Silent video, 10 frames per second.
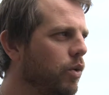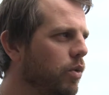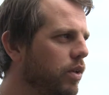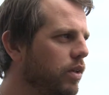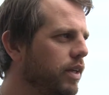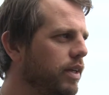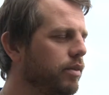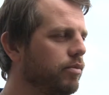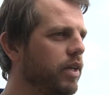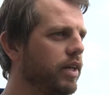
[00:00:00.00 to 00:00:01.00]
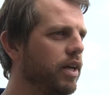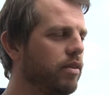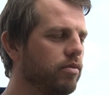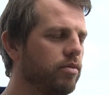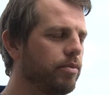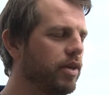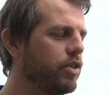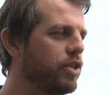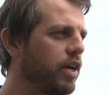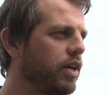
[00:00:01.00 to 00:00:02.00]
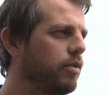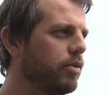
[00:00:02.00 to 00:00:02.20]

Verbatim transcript: Well, um, again, a bit of a shake-up.